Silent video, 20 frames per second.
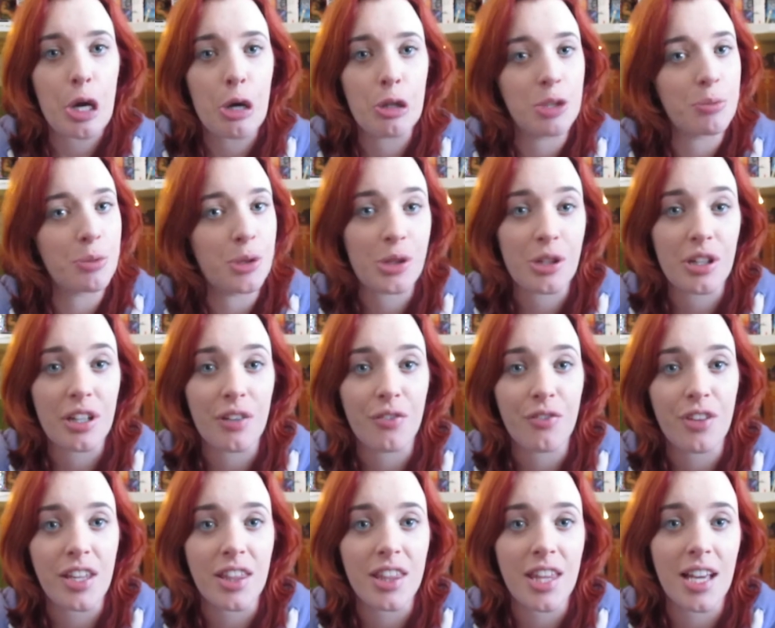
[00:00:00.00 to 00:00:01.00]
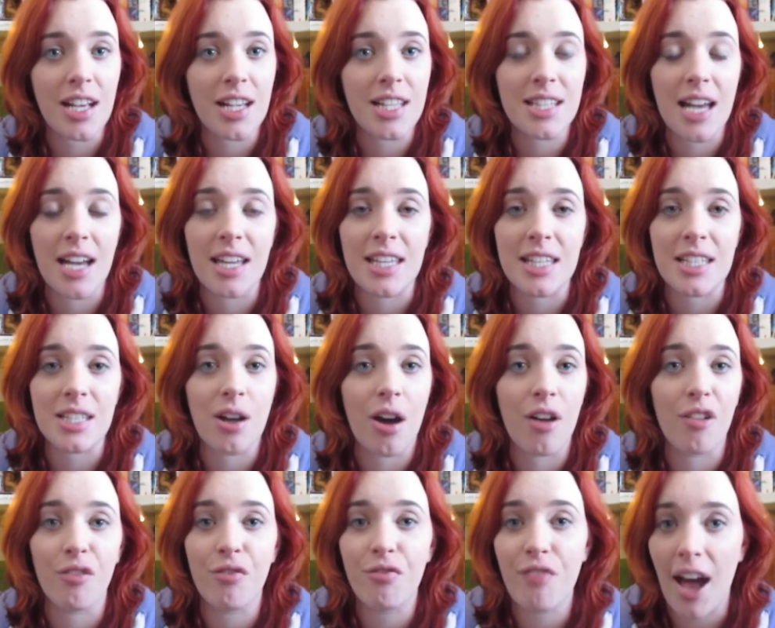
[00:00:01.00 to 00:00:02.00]
older brother if he thinks that he's
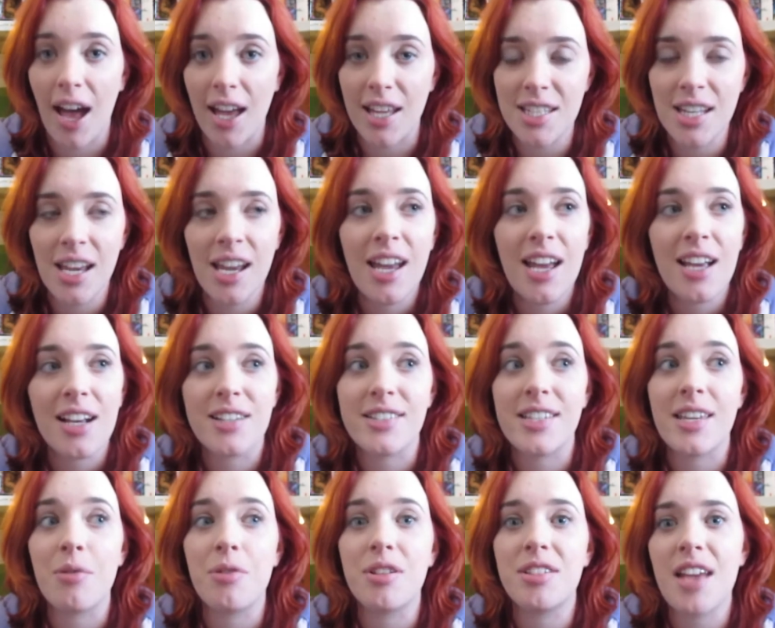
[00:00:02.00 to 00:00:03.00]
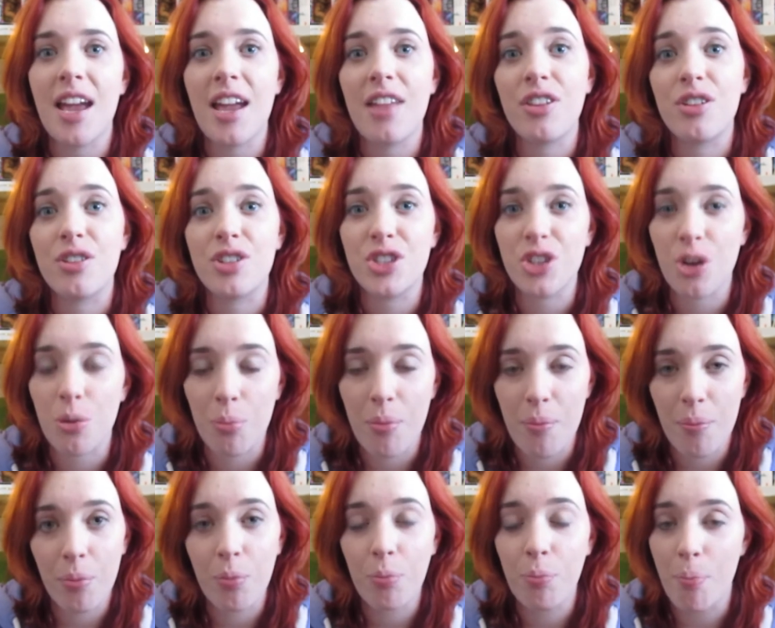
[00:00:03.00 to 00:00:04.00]
gotten fat because he was saying there's
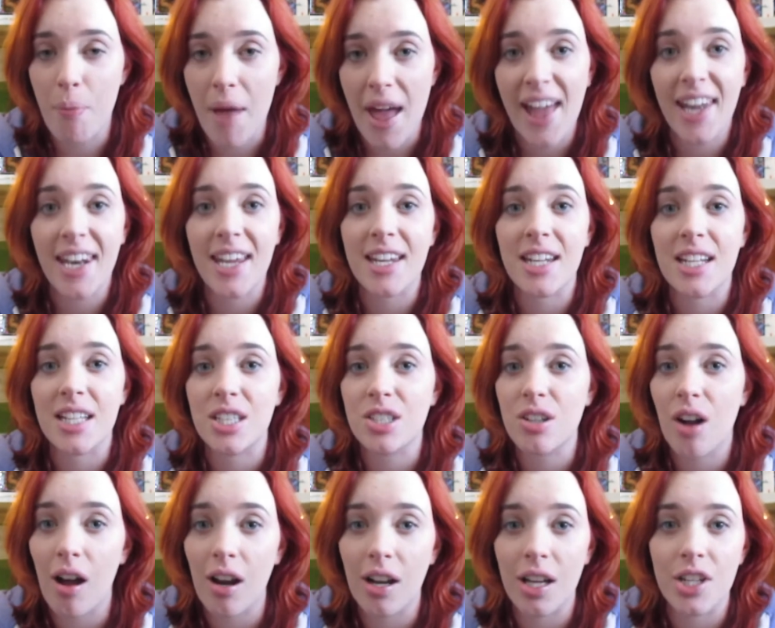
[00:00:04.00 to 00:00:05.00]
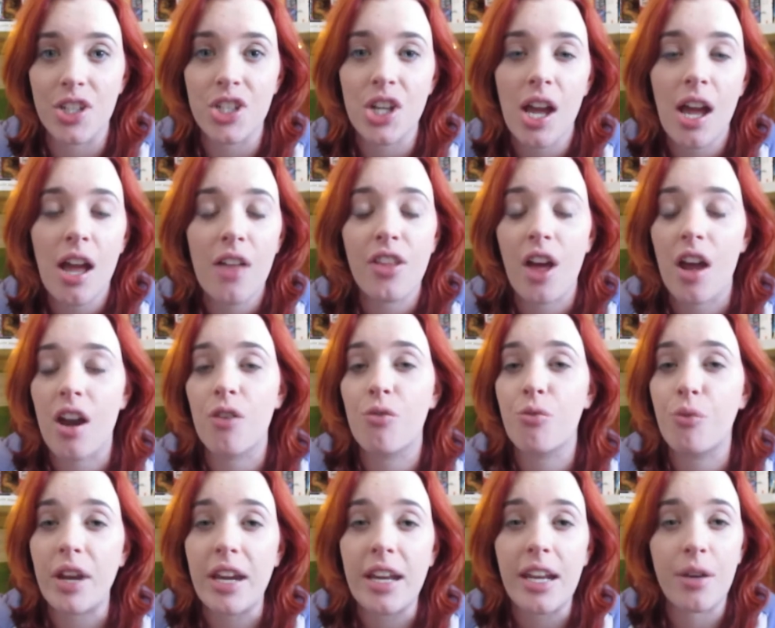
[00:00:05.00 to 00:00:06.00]
some men in his college that are
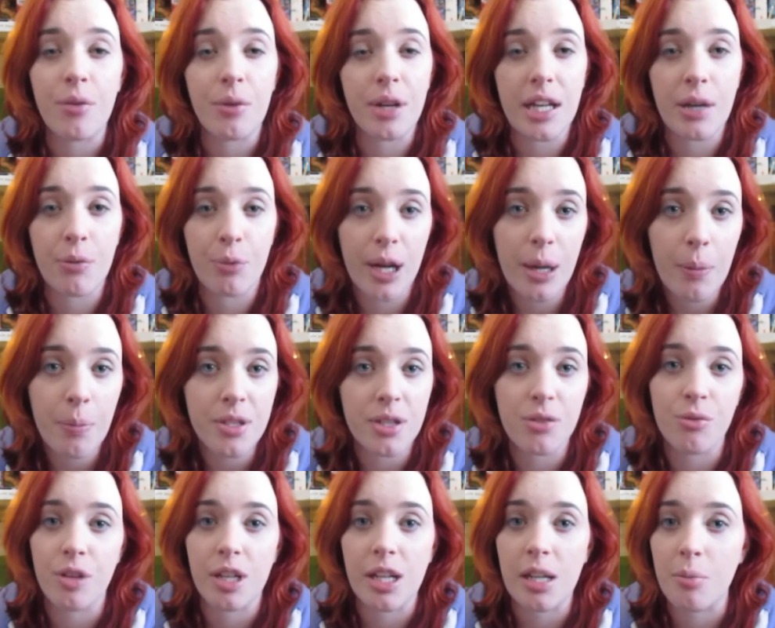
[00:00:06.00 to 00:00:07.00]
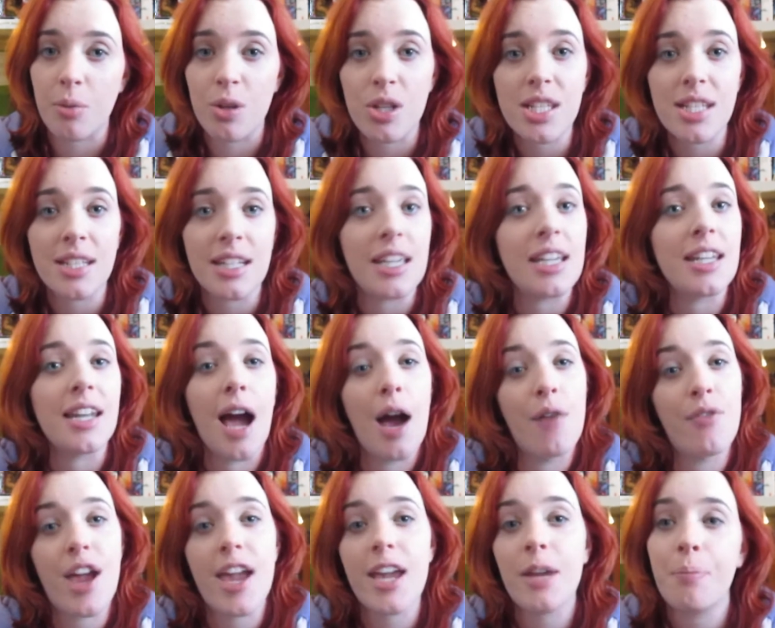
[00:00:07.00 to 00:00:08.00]
really really ripped and really muscly and
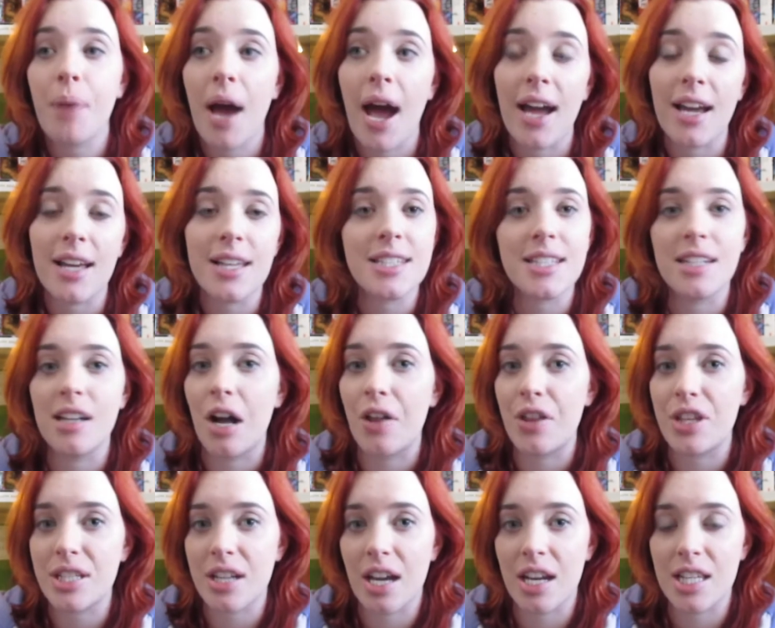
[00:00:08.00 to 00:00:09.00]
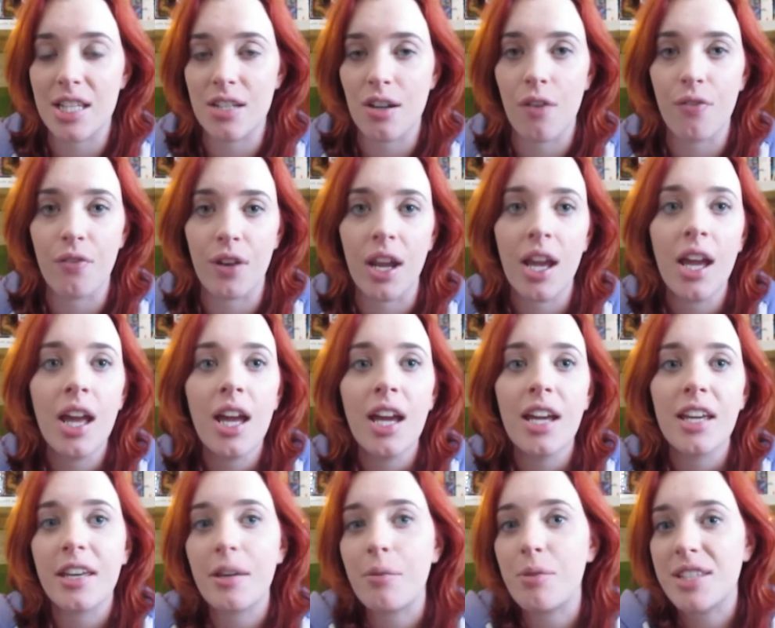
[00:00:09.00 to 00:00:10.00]
have eight packs and all this kind of stuff and
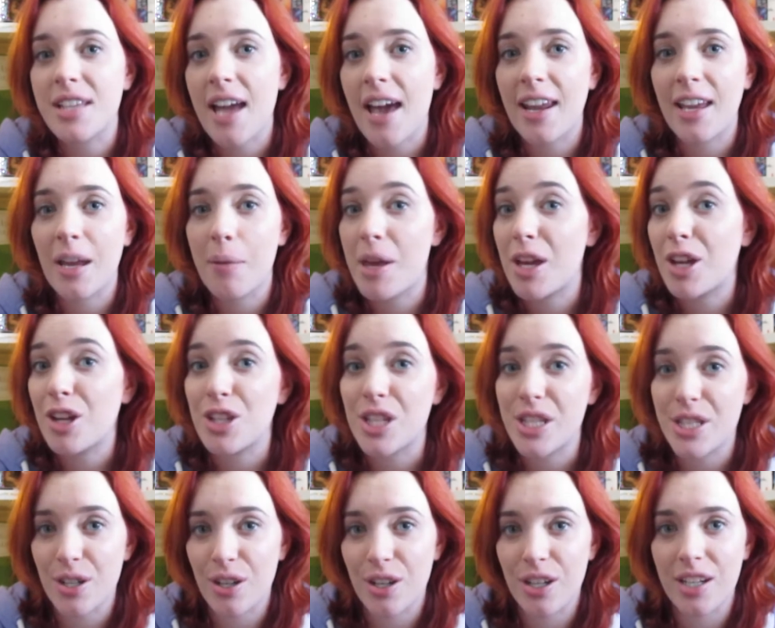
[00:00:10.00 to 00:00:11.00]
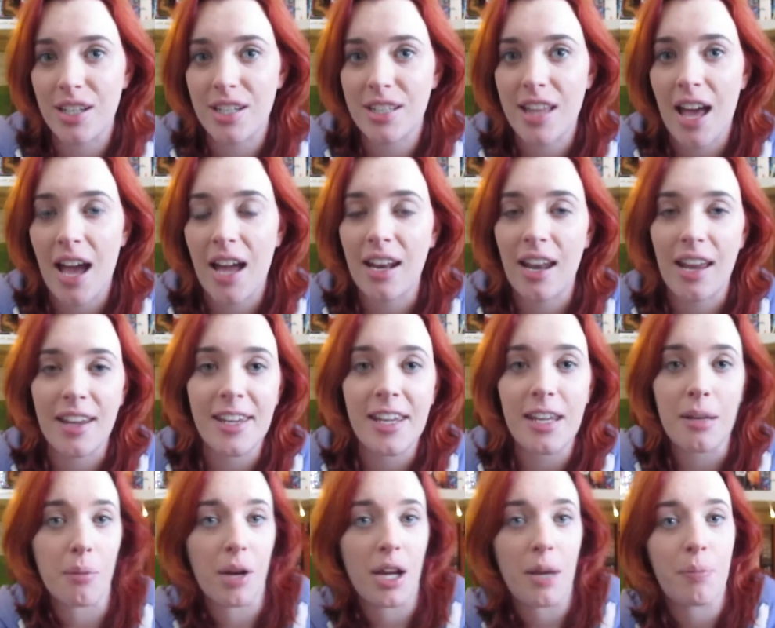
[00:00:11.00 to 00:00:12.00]
he was getting a bit concerned that like
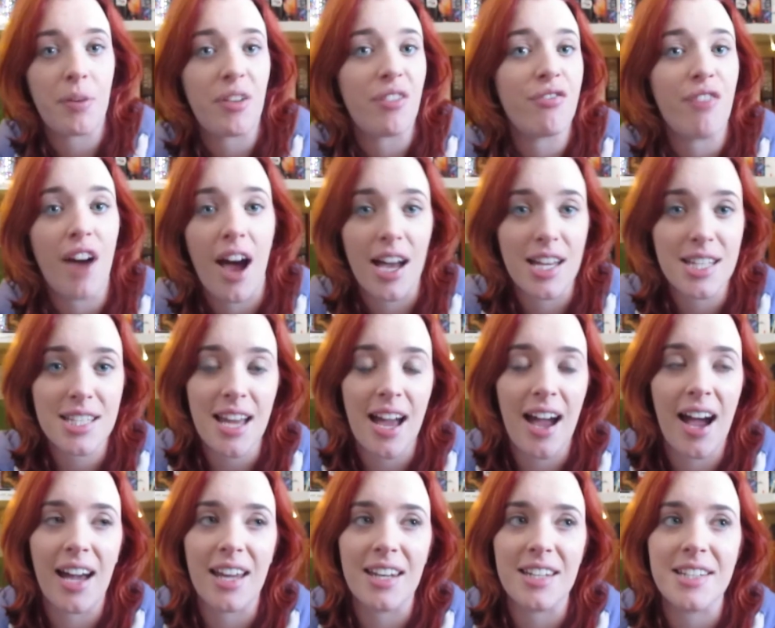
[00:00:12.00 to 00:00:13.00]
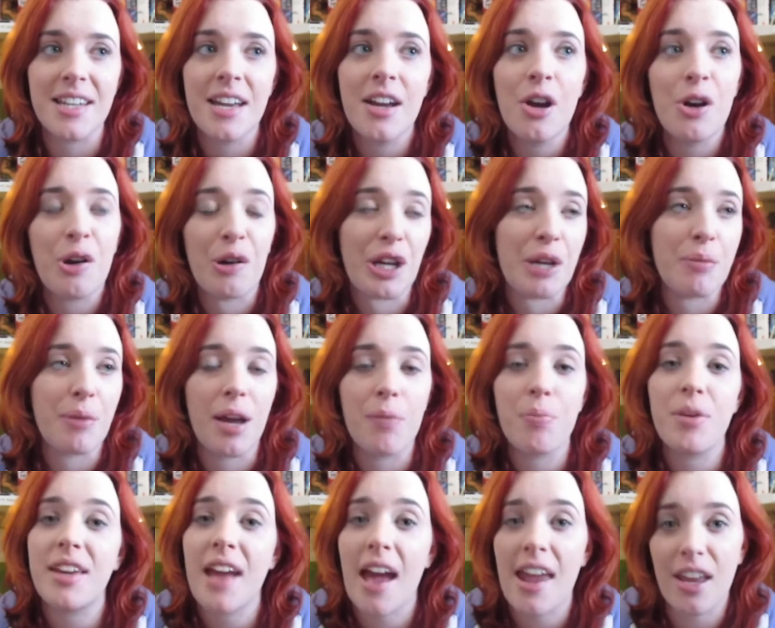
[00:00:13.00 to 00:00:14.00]
he might be fat and or he might
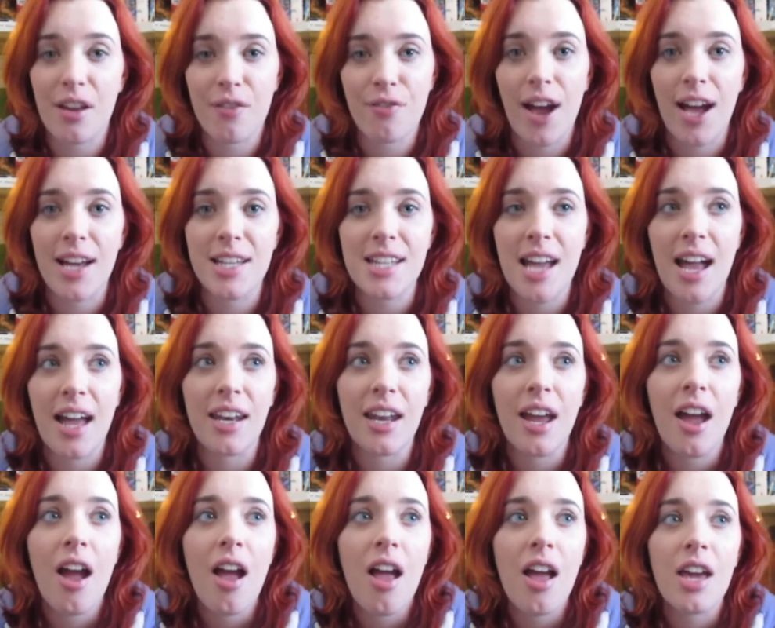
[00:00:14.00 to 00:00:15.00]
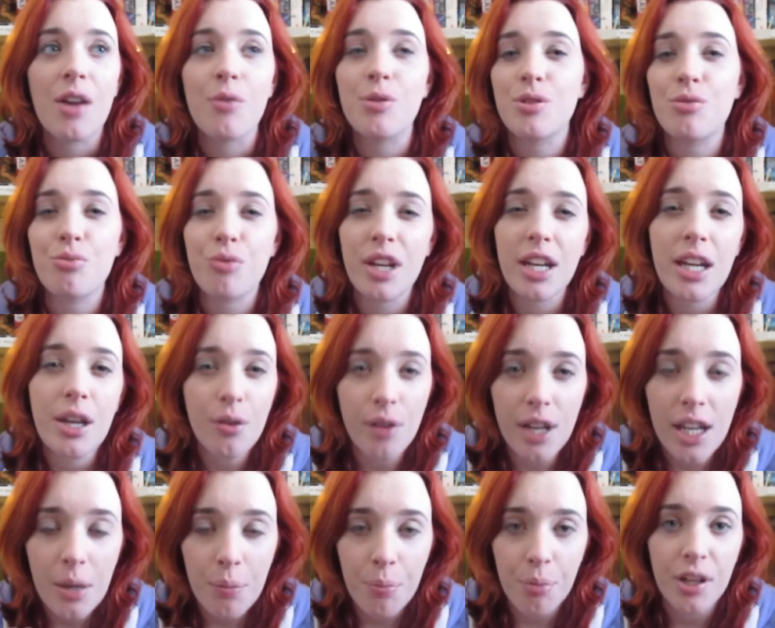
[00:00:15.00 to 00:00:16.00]
be getting fat and it was a really
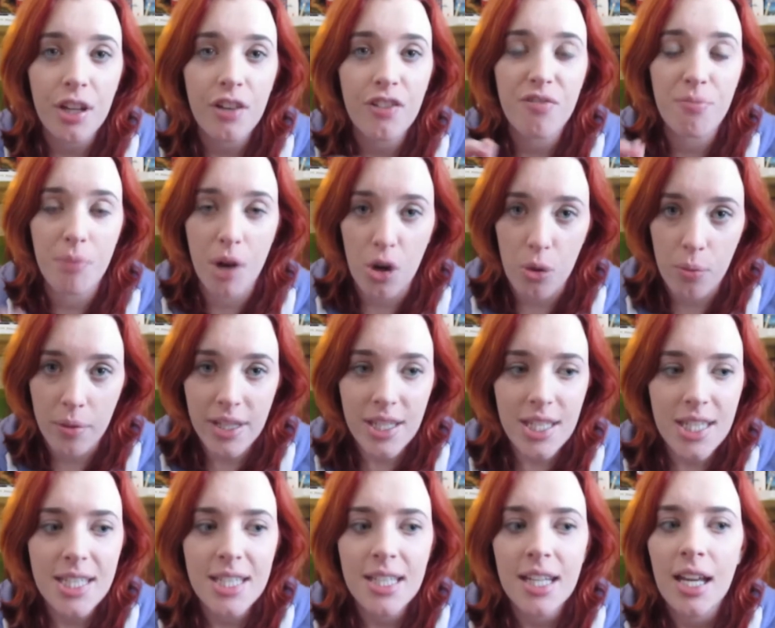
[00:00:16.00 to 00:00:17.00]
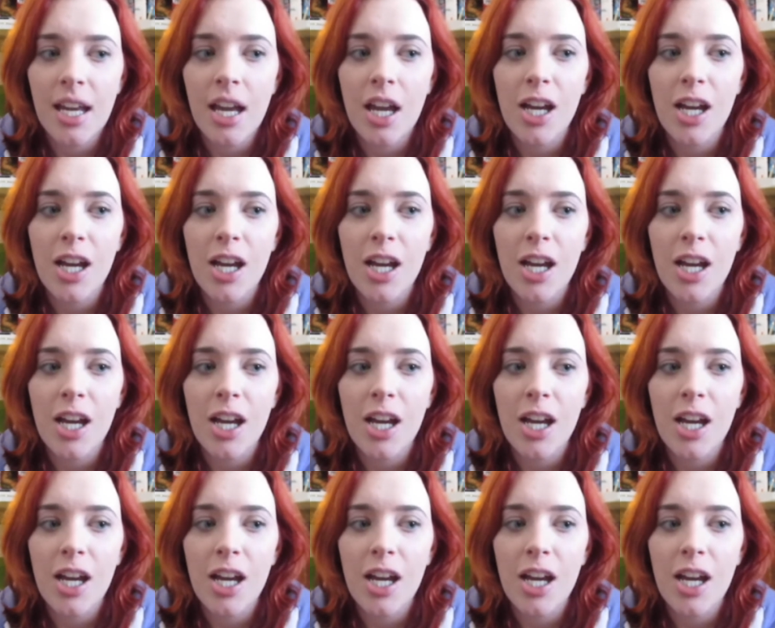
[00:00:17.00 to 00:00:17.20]
really brief moment